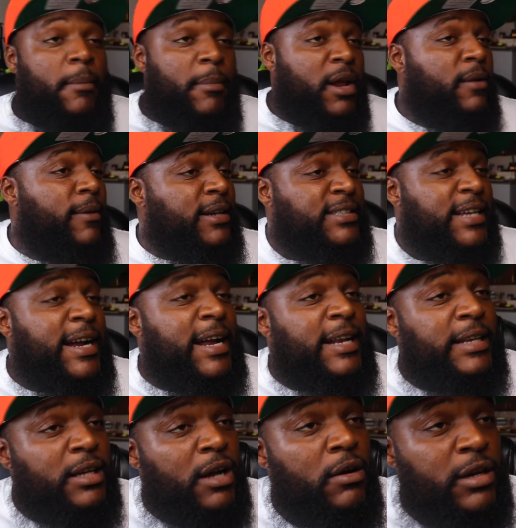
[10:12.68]
But anyways, I
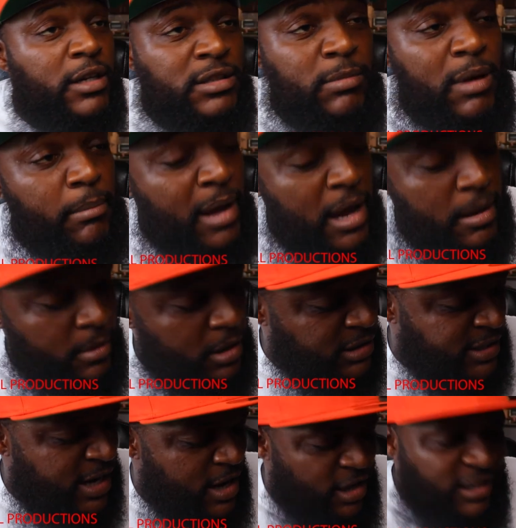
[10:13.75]
got to go get to my baby.
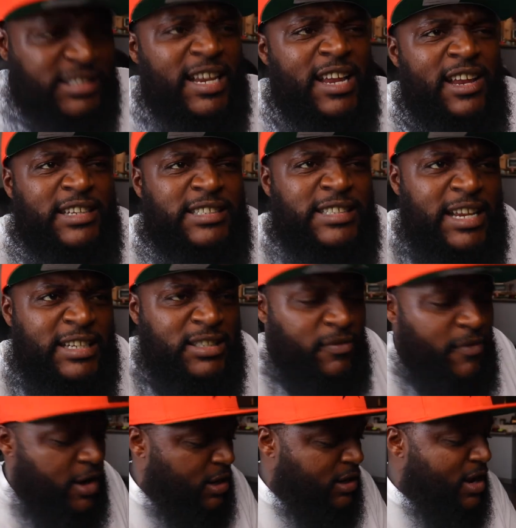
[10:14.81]
Is that
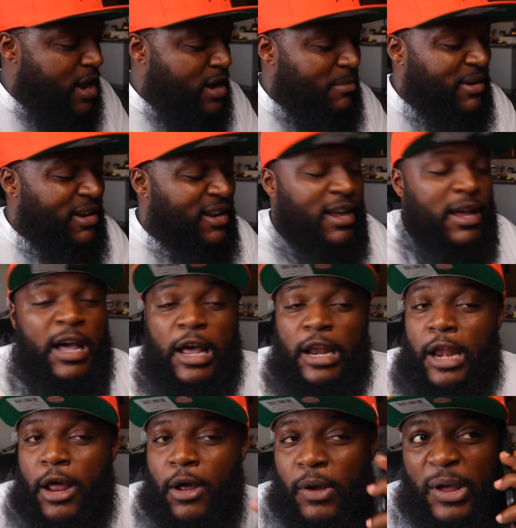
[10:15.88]
Savannah calling me?
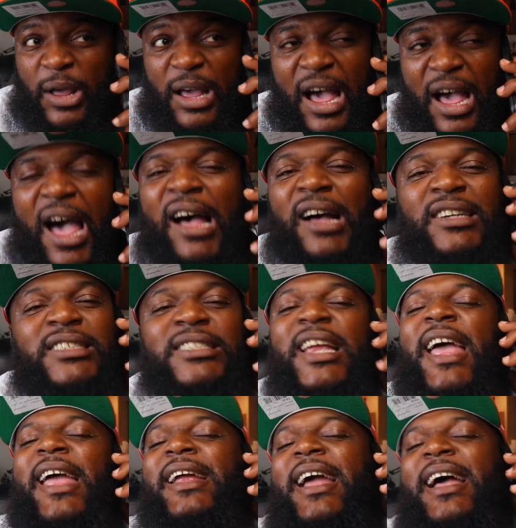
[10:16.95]
Hello? Oh, shit,
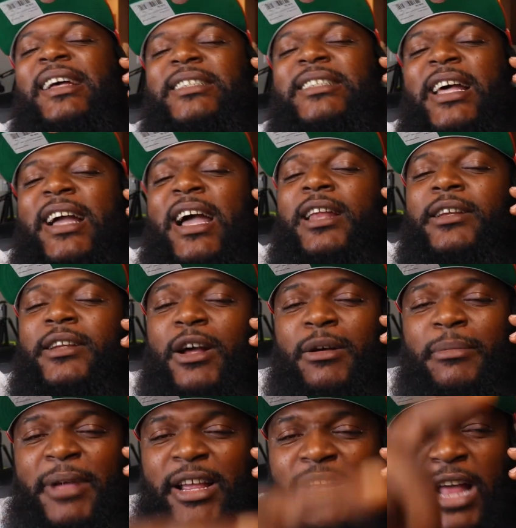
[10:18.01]
hey guys, I gotta
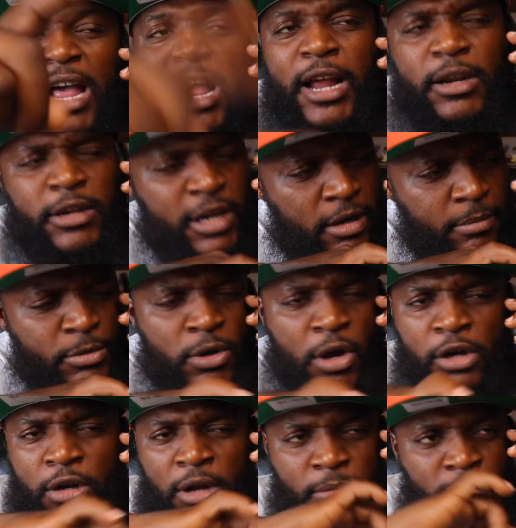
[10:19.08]
go, man. Boo,
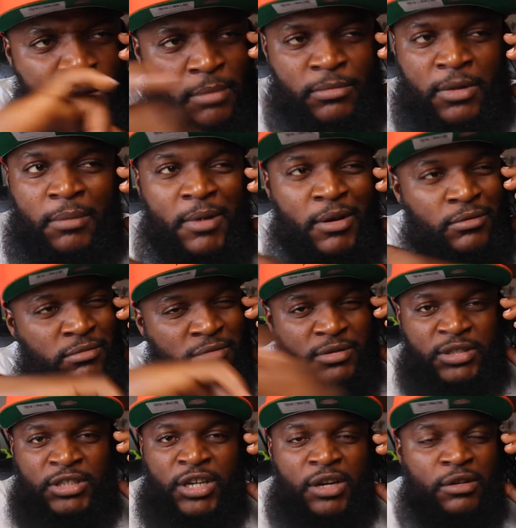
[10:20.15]
hold on, I'm on,
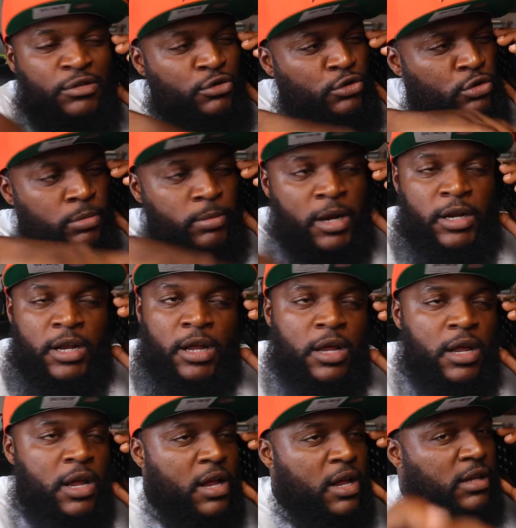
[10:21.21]
you know, YouTube right now.
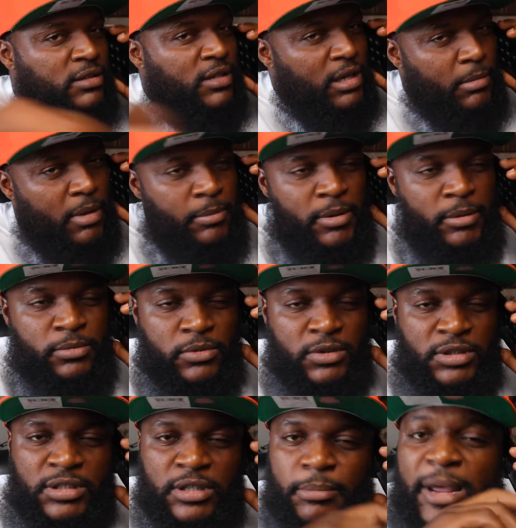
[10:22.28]
Telling my people
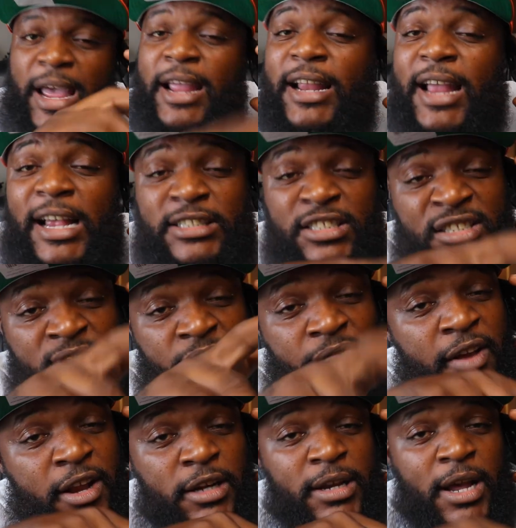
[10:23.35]
what's up. But hey guys, it's
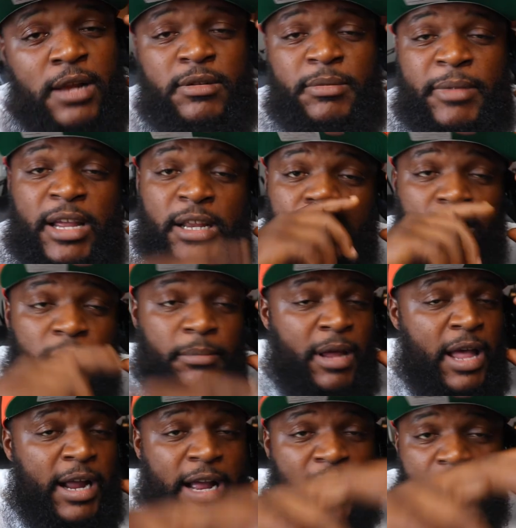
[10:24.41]
Savannah calling me, man. Look,
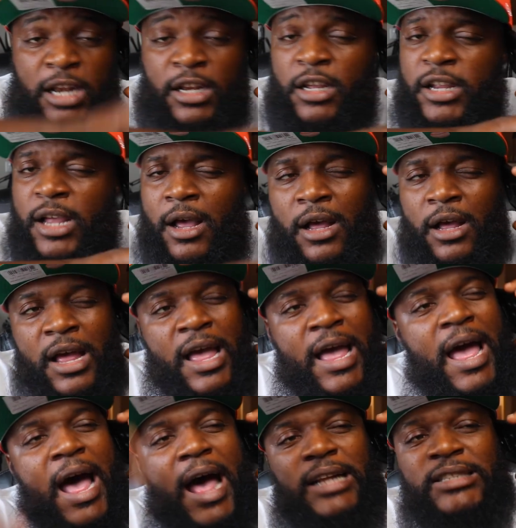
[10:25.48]
man, I love y'all.
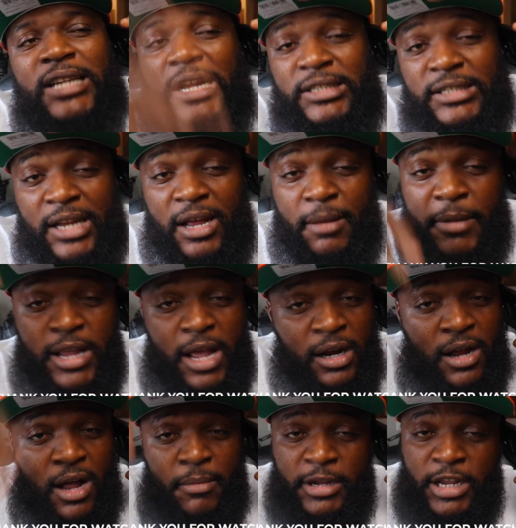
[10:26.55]
I talk to y'all, man. Y'all
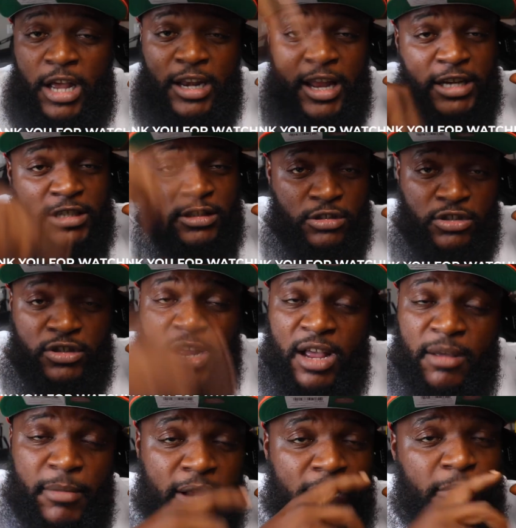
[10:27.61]
comment, y'all like,
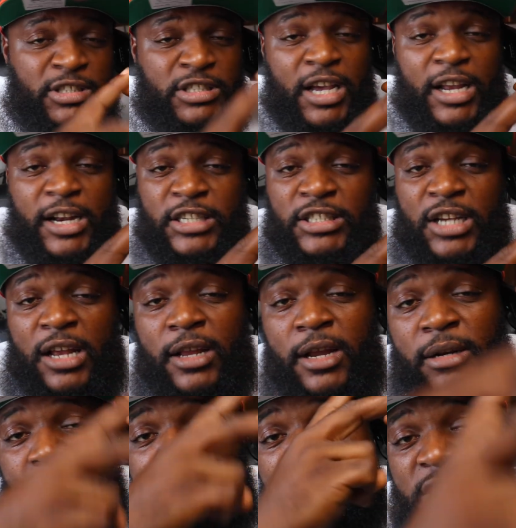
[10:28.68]
subscribe, man. I'm gonna shout out y'all
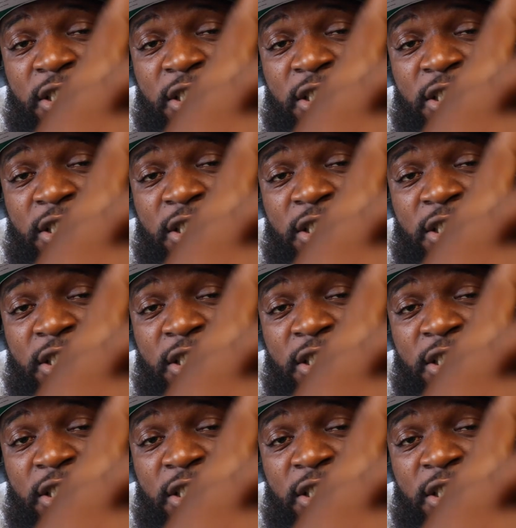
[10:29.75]
later, man.